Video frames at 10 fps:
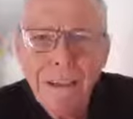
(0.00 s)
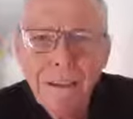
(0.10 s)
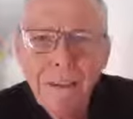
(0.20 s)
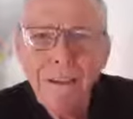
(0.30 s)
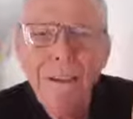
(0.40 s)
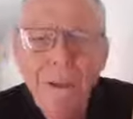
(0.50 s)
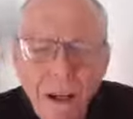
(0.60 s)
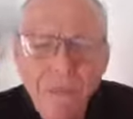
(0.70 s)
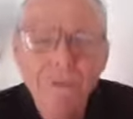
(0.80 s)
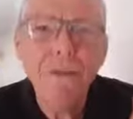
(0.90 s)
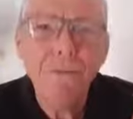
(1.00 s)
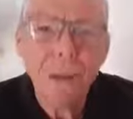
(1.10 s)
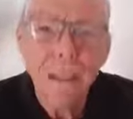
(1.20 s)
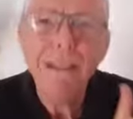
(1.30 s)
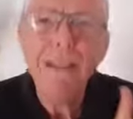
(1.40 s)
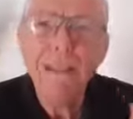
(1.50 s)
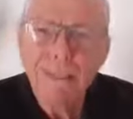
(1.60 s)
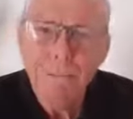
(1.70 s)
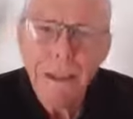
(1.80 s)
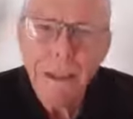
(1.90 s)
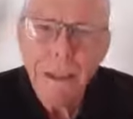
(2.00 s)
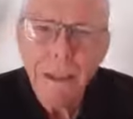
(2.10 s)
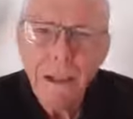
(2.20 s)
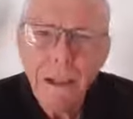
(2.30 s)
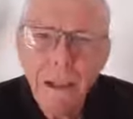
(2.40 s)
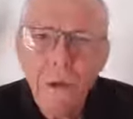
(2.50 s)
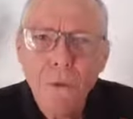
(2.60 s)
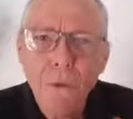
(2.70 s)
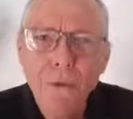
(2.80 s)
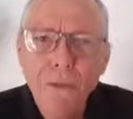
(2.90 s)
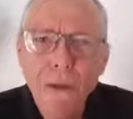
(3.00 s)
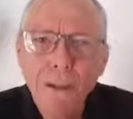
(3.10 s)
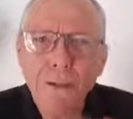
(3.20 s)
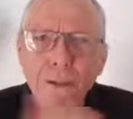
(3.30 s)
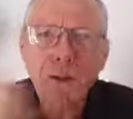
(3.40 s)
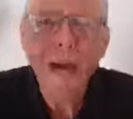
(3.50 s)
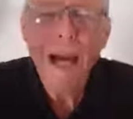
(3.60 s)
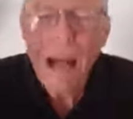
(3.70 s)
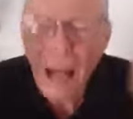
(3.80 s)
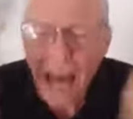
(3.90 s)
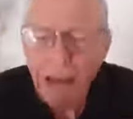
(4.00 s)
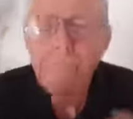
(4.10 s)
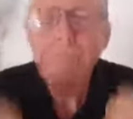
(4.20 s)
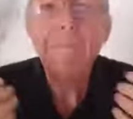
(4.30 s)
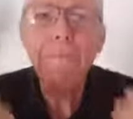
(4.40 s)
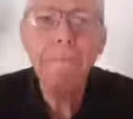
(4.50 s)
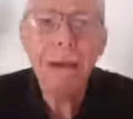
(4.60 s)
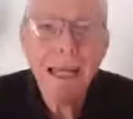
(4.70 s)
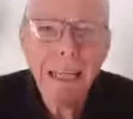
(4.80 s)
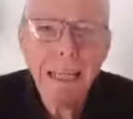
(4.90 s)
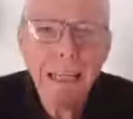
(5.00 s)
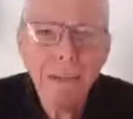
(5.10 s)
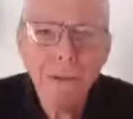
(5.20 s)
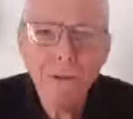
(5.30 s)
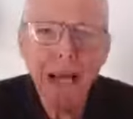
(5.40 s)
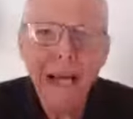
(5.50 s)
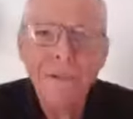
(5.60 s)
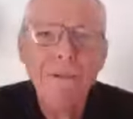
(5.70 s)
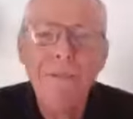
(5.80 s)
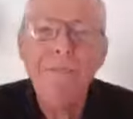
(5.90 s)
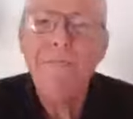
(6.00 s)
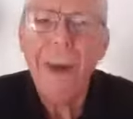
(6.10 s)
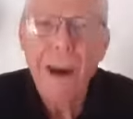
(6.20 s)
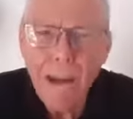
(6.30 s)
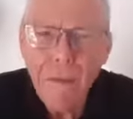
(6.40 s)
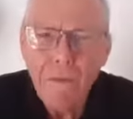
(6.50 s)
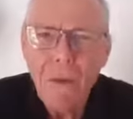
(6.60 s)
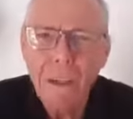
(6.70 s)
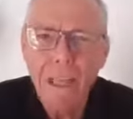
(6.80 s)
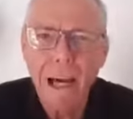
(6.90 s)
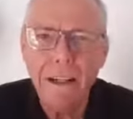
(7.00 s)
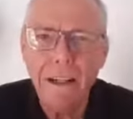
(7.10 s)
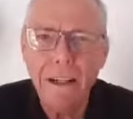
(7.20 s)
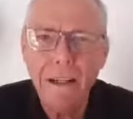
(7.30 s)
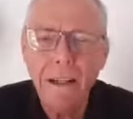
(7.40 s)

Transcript: You got to make a living. We've got to have money. You can't survive without it.